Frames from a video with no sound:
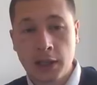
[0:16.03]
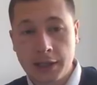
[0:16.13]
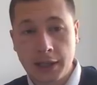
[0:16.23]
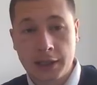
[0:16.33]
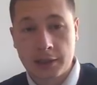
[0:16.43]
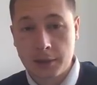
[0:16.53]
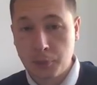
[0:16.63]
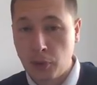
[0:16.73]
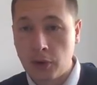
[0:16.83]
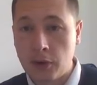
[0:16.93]
taking the
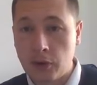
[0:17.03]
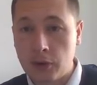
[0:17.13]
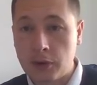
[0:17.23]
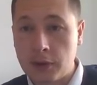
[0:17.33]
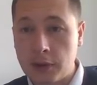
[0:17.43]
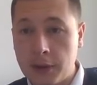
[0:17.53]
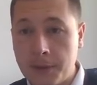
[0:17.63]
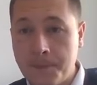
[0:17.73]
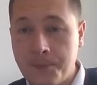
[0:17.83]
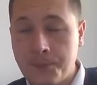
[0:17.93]
pawn
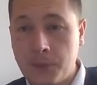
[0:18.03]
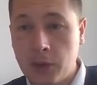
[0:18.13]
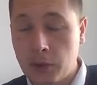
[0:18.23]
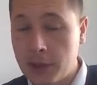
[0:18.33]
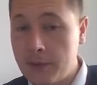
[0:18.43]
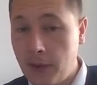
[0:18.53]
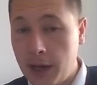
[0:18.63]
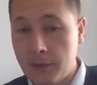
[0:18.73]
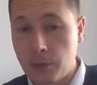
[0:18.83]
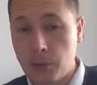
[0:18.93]
on
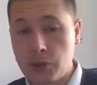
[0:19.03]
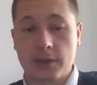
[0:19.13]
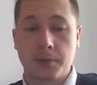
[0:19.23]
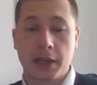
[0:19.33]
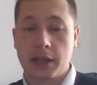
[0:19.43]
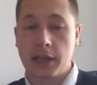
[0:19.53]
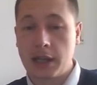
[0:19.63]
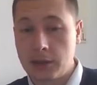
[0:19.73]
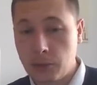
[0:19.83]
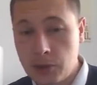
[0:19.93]
e5, which is the main
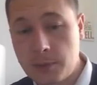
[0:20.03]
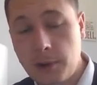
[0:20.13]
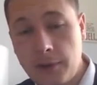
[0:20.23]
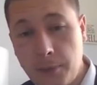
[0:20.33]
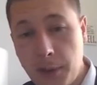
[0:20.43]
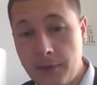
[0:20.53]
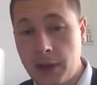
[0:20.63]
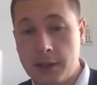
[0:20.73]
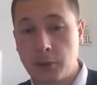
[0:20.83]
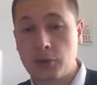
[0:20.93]
line and which is by
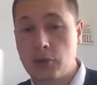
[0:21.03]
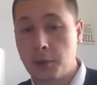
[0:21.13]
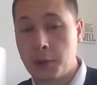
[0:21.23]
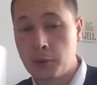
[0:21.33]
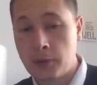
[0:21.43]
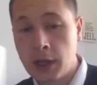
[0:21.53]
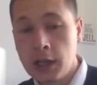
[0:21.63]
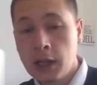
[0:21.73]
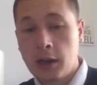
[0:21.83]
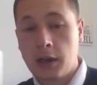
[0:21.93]
far the most common move.
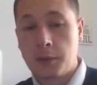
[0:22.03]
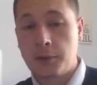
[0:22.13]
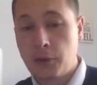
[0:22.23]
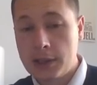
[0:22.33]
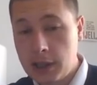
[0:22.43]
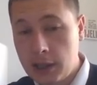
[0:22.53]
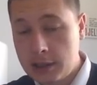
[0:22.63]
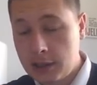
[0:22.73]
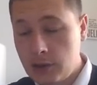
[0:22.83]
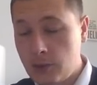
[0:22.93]
Before I
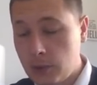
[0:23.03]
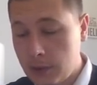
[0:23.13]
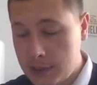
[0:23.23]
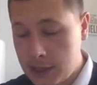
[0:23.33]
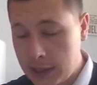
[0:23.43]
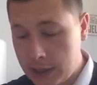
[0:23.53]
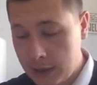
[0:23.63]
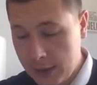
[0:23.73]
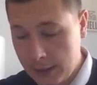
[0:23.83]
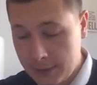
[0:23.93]
start, I just want to say,
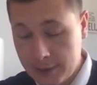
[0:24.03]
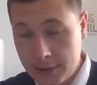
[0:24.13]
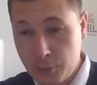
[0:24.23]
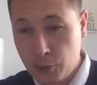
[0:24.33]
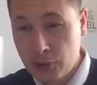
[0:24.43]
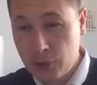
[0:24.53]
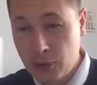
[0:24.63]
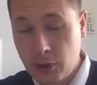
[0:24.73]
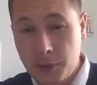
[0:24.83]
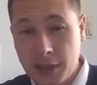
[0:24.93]
in response to
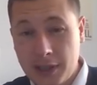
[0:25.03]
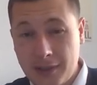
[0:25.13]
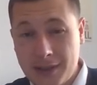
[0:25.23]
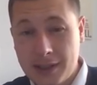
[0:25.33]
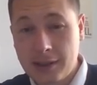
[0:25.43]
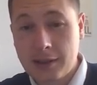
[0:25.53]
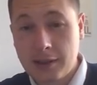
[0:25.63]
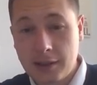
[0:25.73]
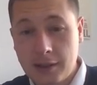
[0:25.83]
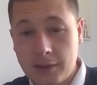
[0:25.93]
a comment I've seen
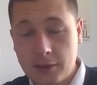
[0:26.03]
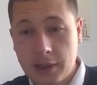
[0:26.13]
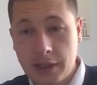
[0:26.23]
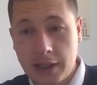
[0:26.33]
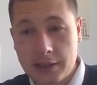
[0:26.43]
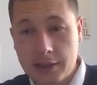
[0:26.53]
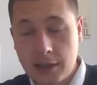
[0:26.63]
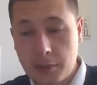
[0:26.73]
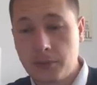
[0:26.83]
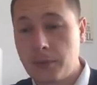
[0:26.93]
on the last
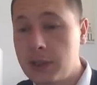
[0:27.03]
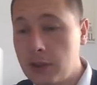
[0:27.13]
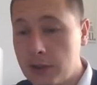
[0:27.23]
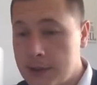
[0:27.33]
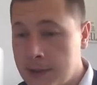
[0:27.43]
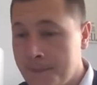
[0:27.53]
couple of videos,